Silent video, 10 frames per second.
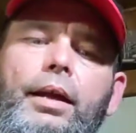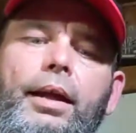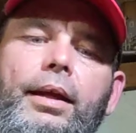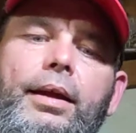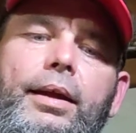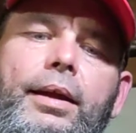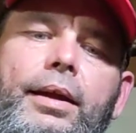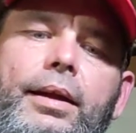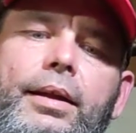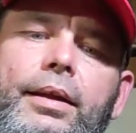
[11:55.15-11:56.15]

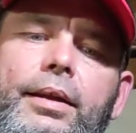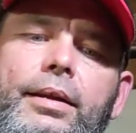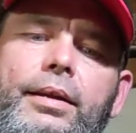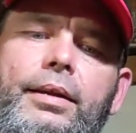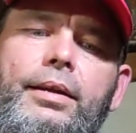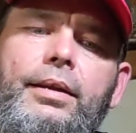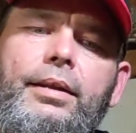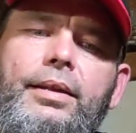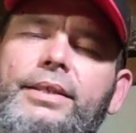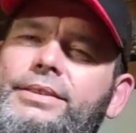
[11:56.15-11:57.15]
And
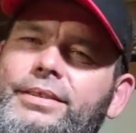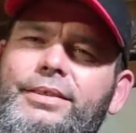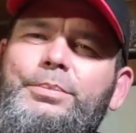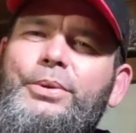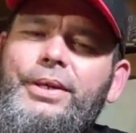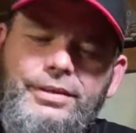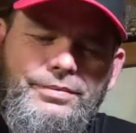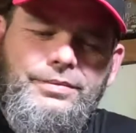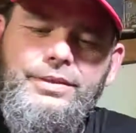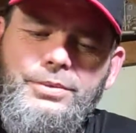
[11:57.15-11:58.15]
that's another point of
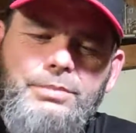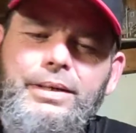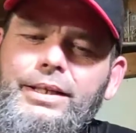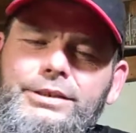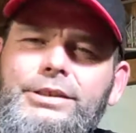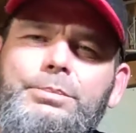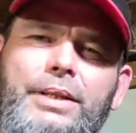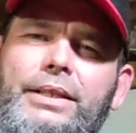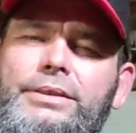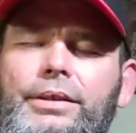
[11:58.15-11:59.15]
quit making cheap
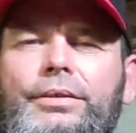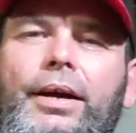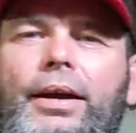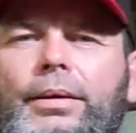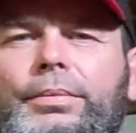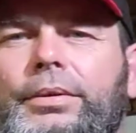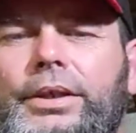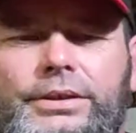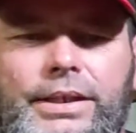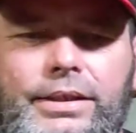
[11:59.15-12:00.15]
plastic crap.
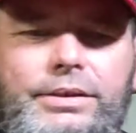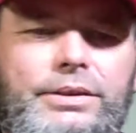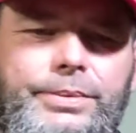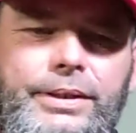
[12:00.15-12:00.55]
Because now you just